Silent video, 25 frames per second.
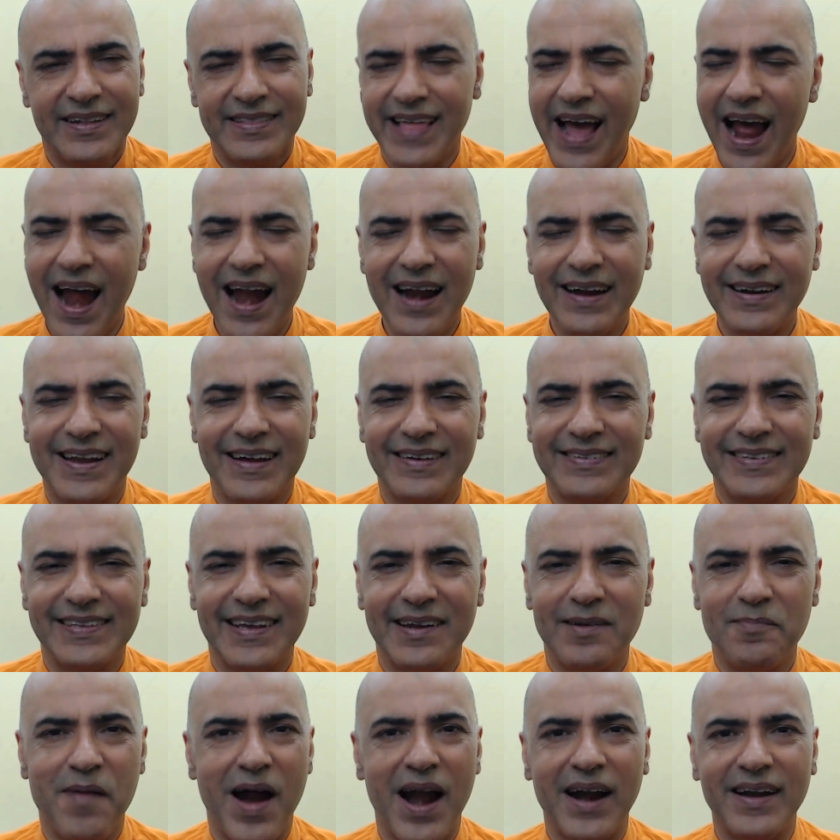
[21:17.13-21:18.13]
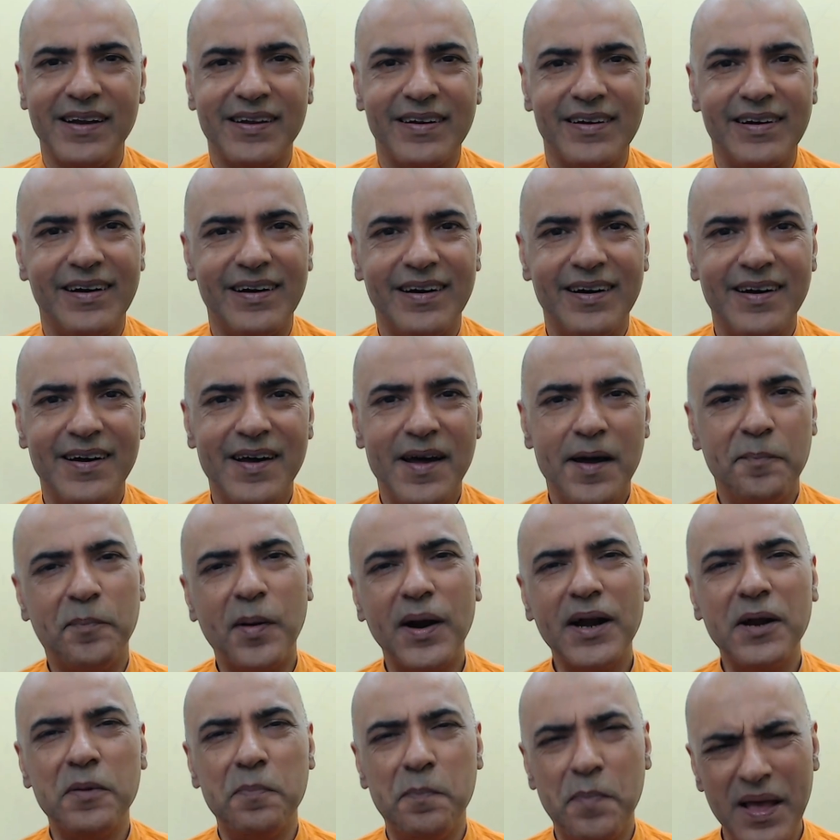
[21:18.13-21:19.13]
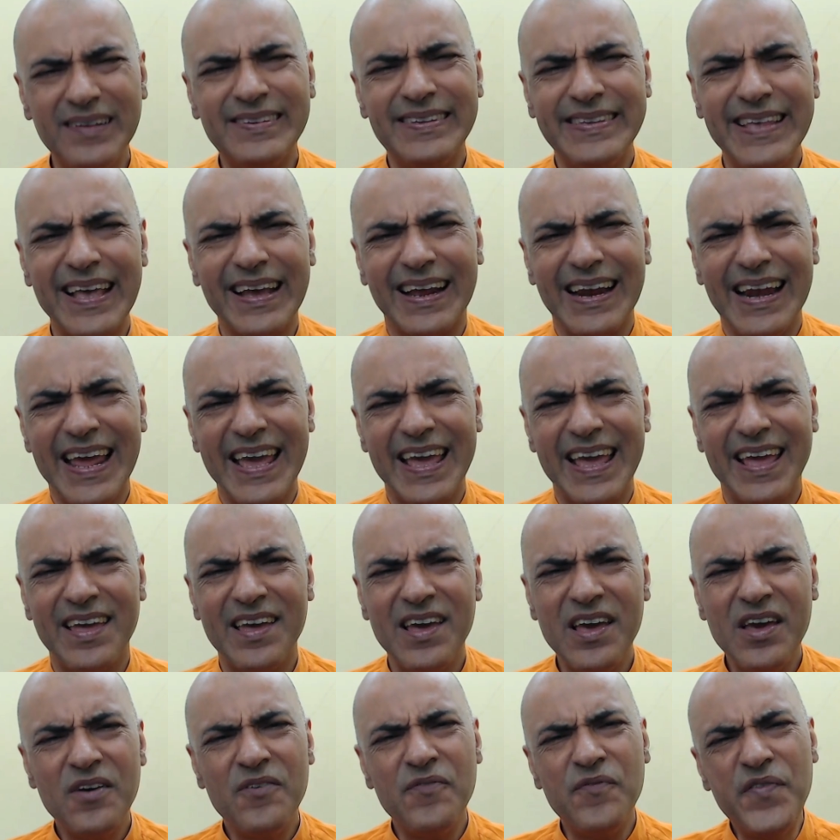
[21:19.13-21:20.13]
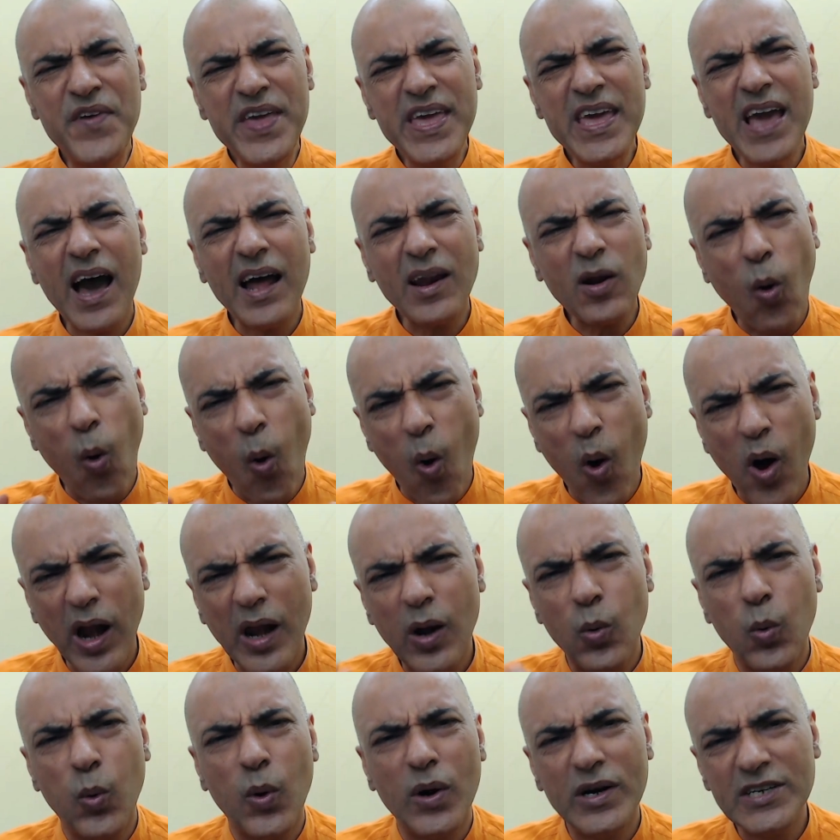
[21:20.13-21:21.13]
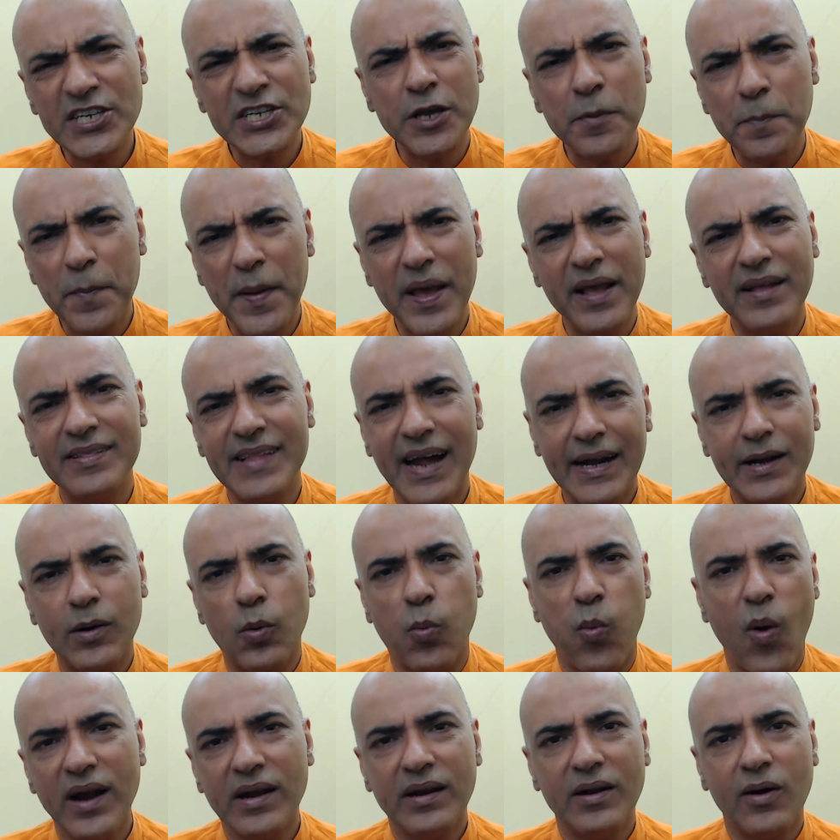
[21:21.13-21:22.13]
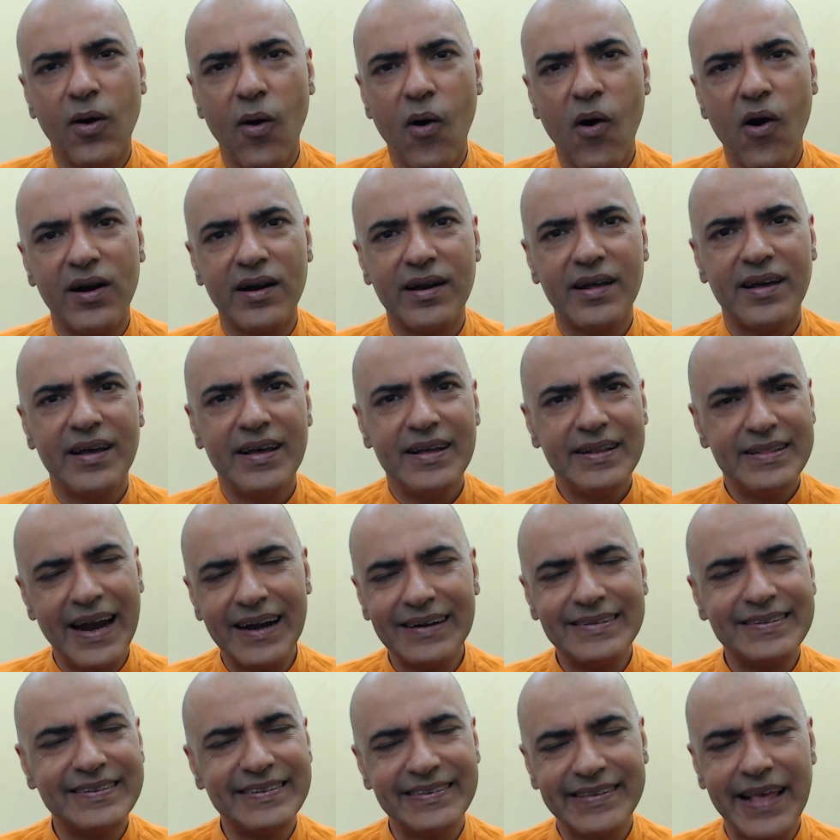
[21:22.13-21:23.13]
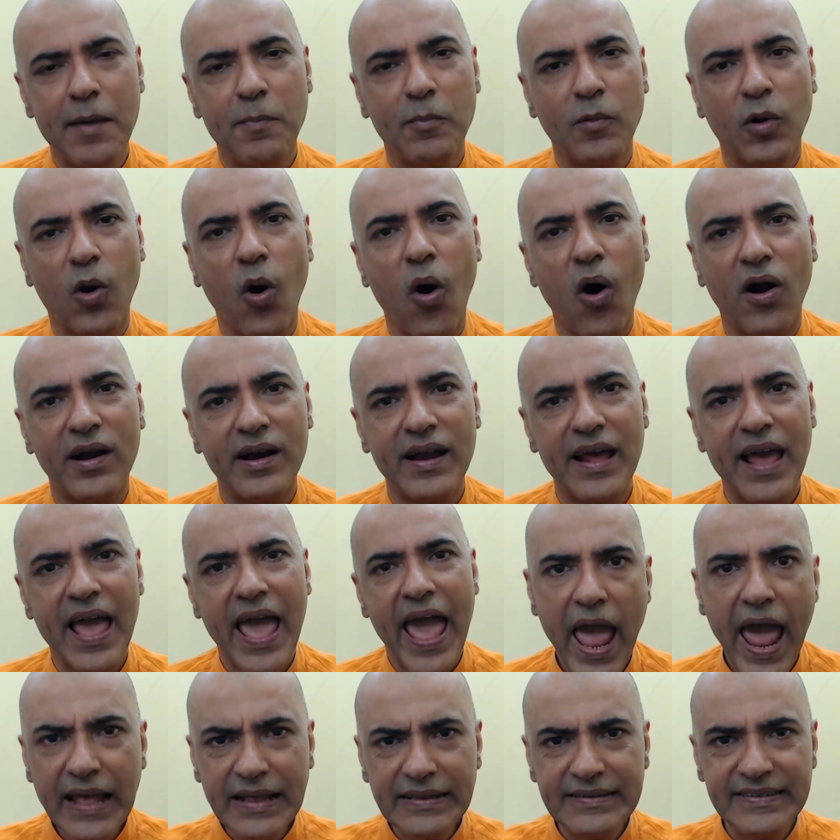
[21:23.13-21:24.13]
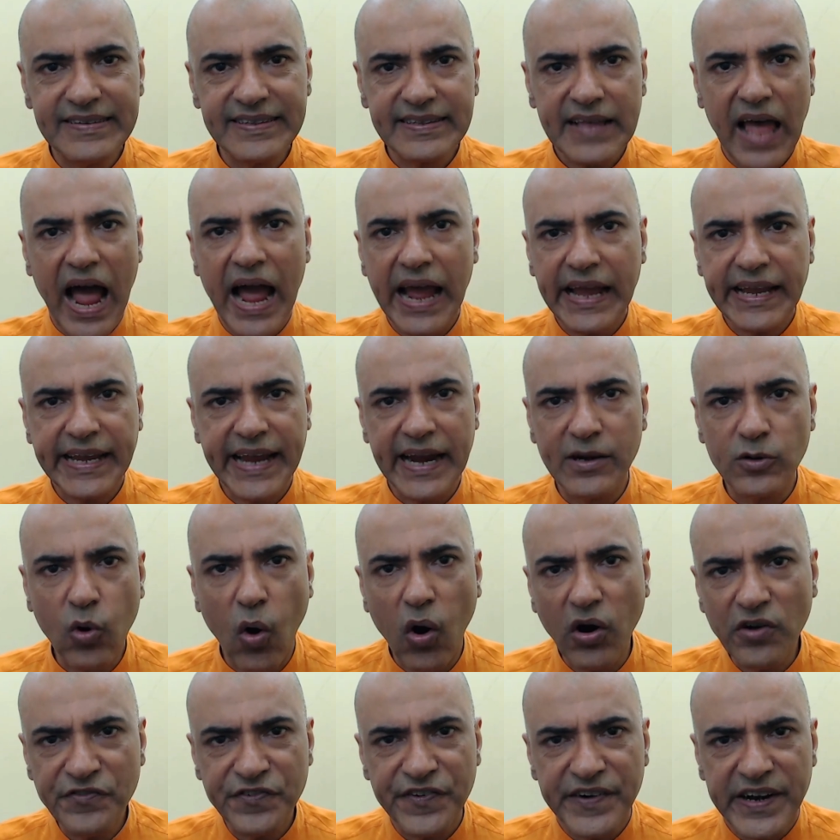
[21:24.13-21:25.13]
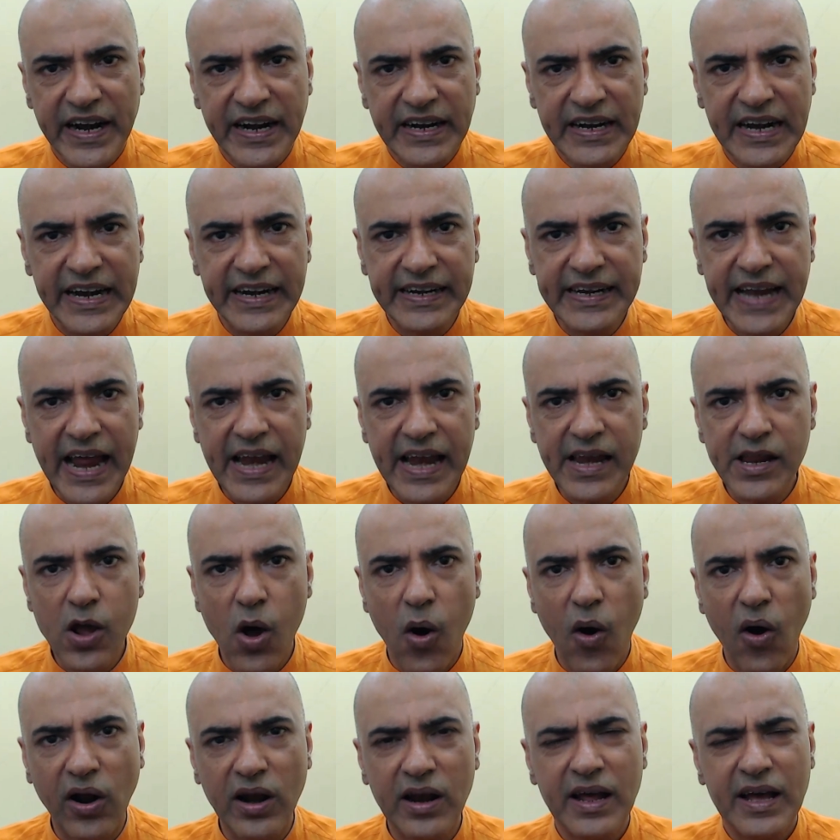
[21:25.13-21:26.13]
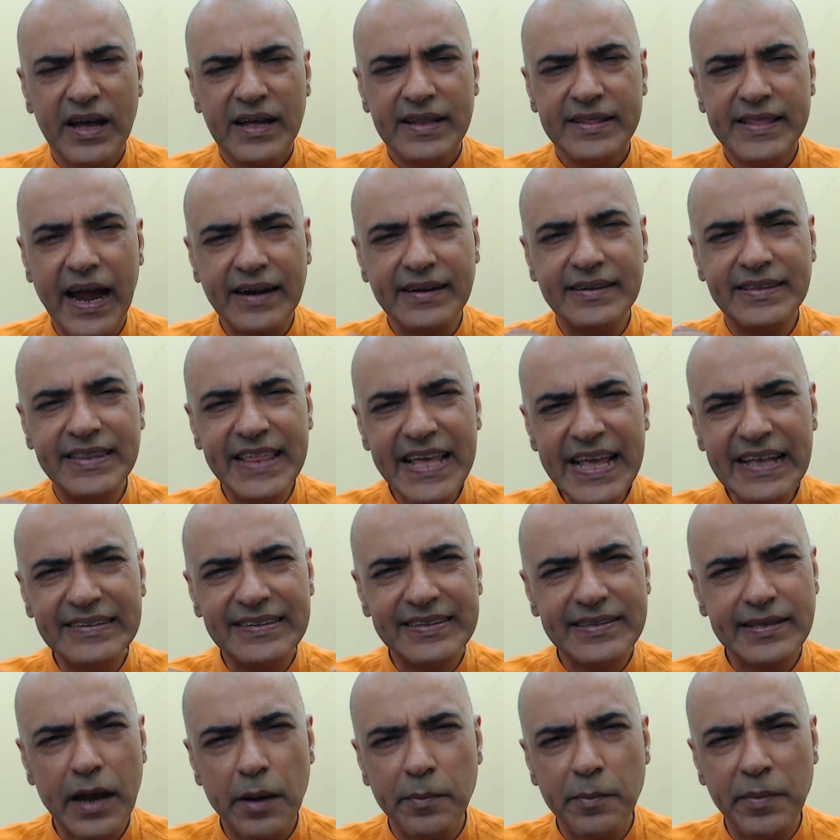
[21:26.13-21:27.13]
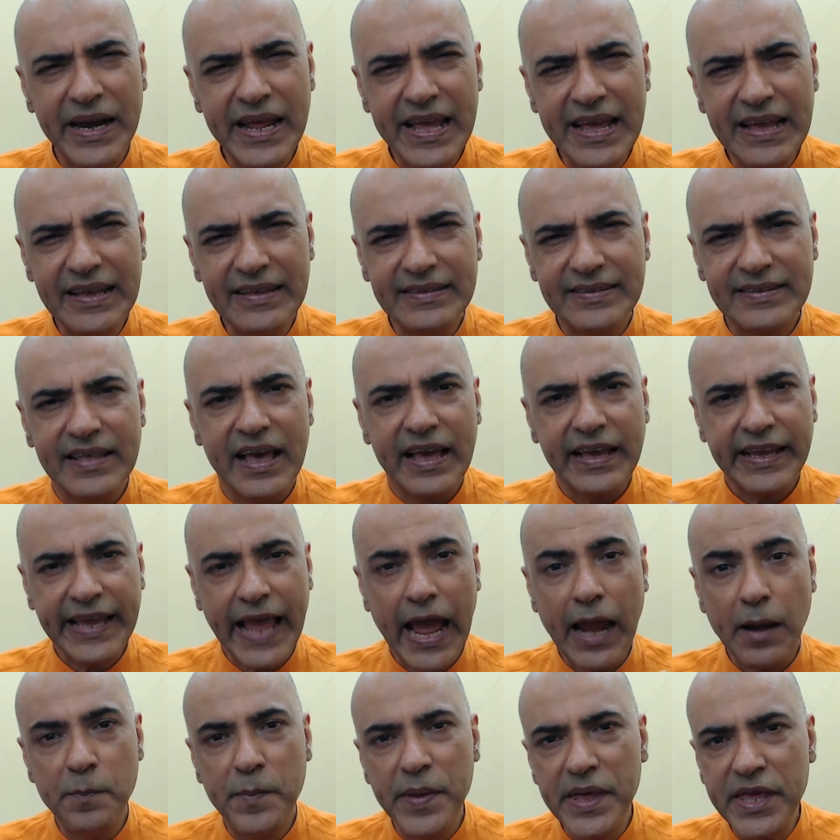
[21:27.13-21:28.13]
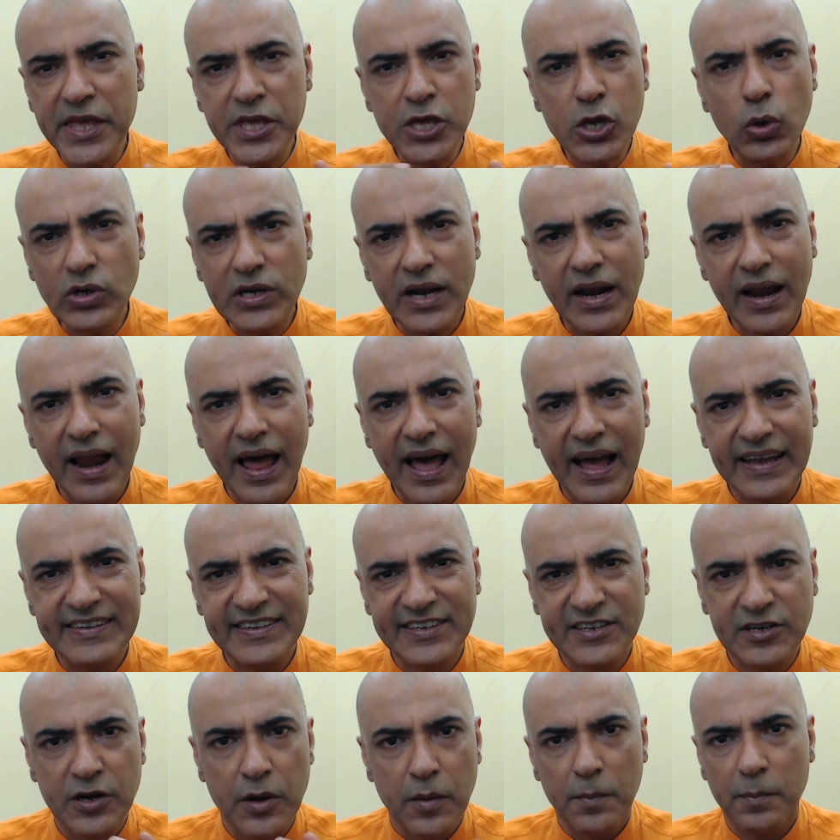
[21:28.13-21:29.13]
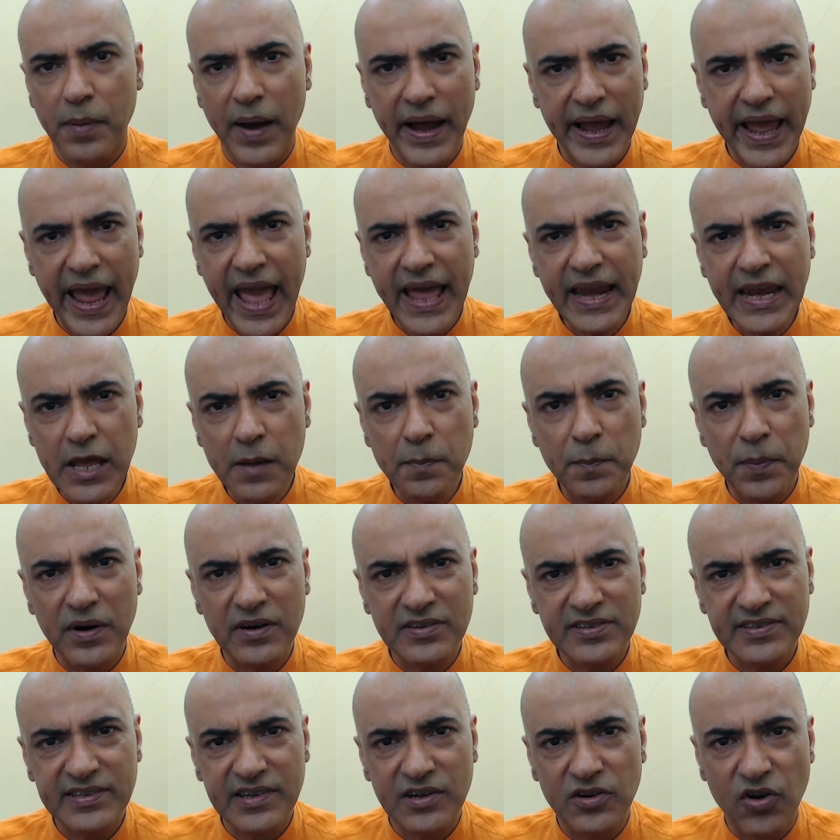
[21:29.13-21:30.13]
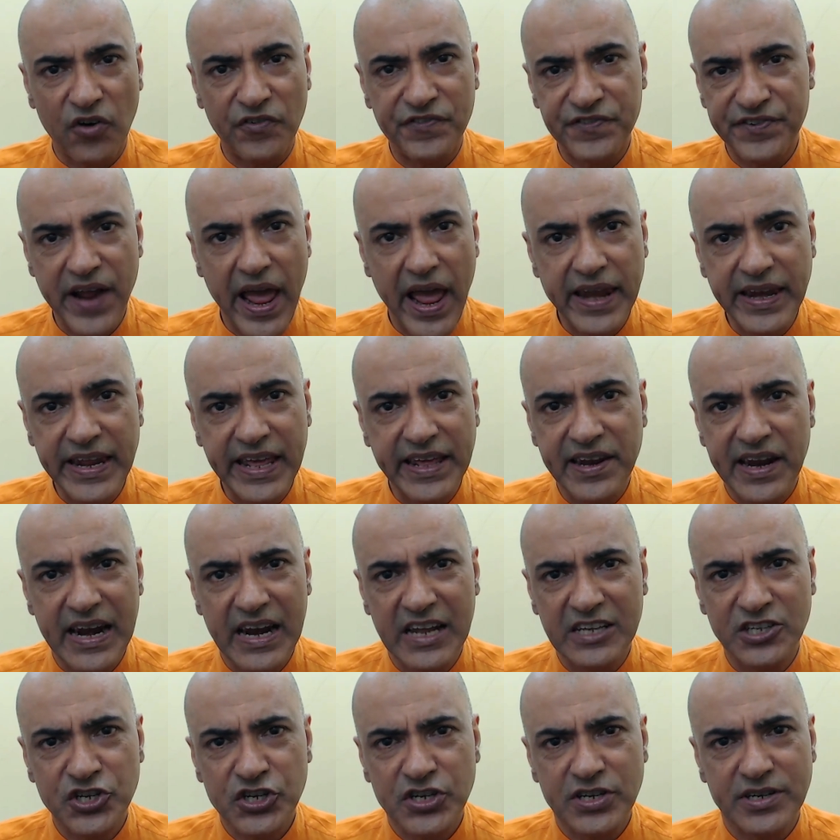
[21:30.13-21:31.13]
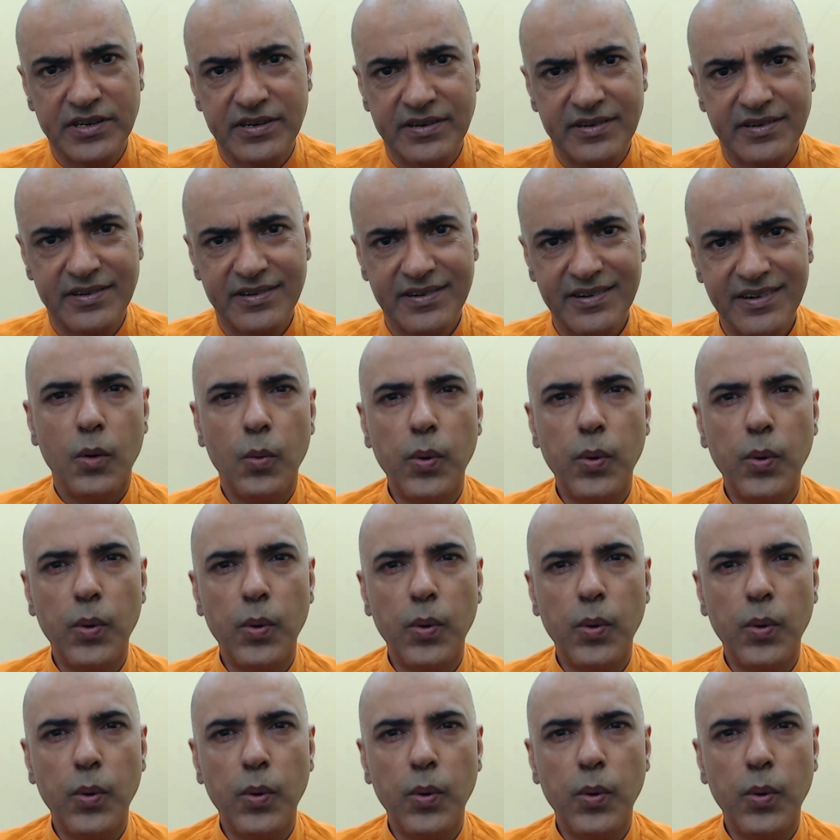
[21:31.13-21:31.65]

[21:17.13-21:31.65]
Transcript: That doesn't matter. But basically, we are all worshipping that one God, that same God. Hence, I can confidently tell you all that these remedies can be utilized by any person of any religion.